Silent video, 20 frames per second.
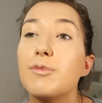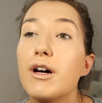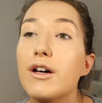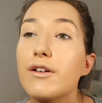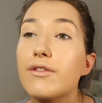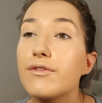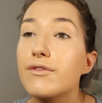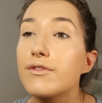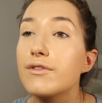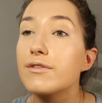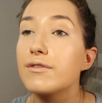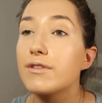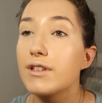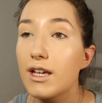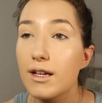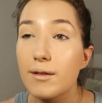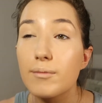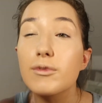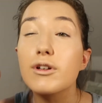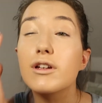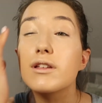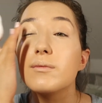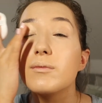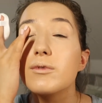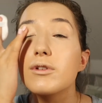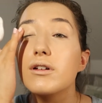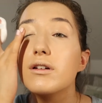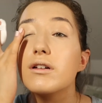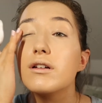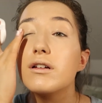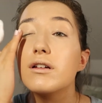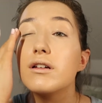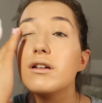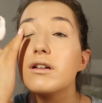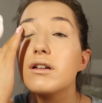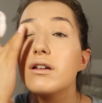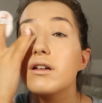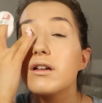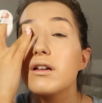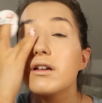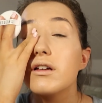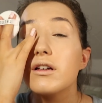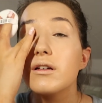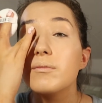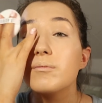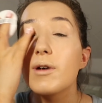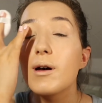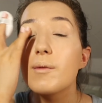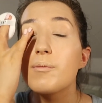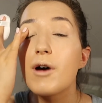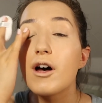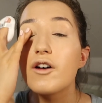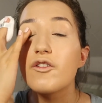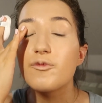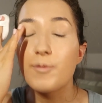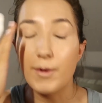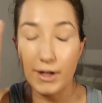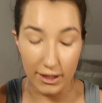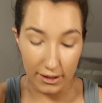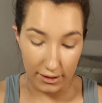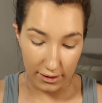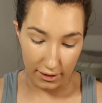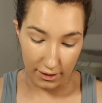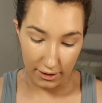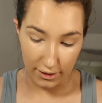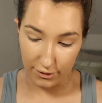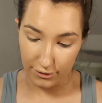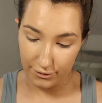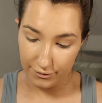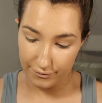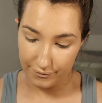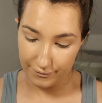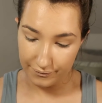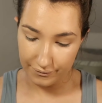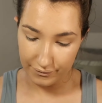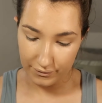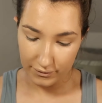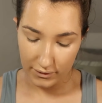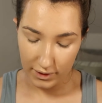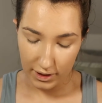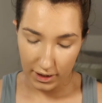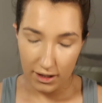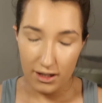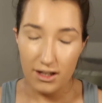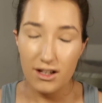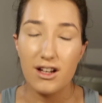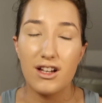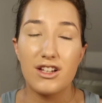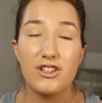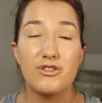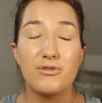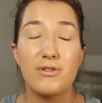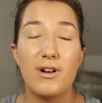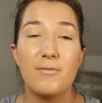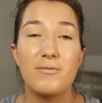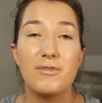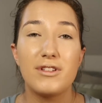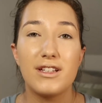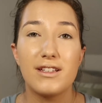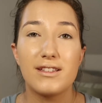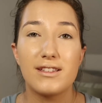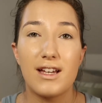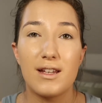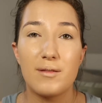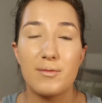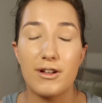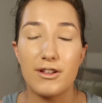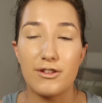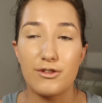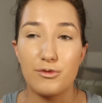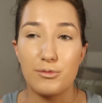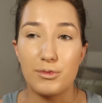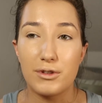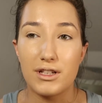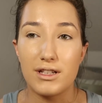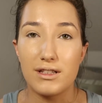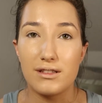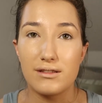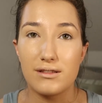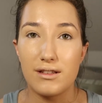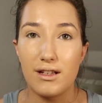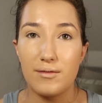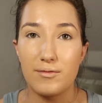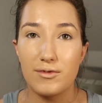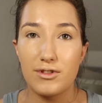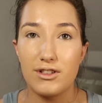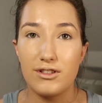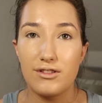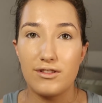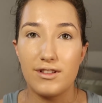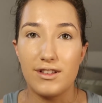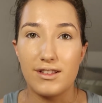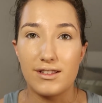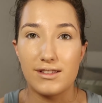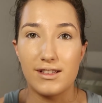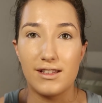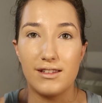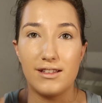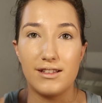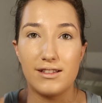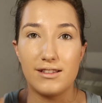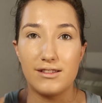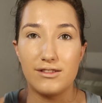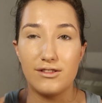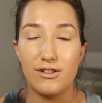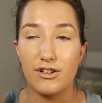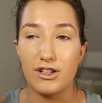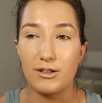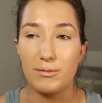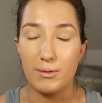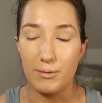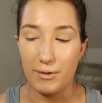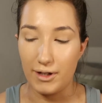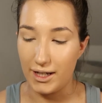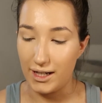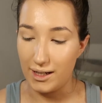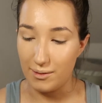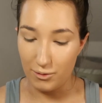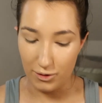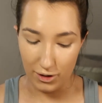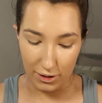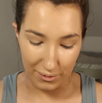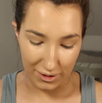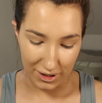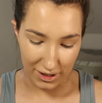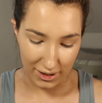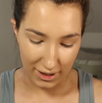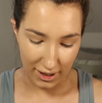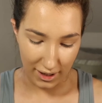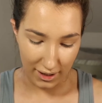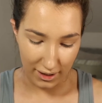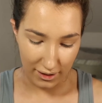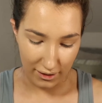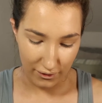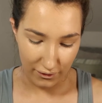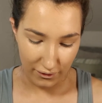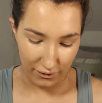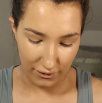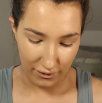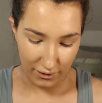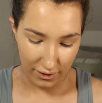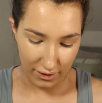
puff. Yeah, because I'm a puff person now. Do you know what I'm really sad about though? Because I'm going to do this and this is not going to be white anymore, which is kind of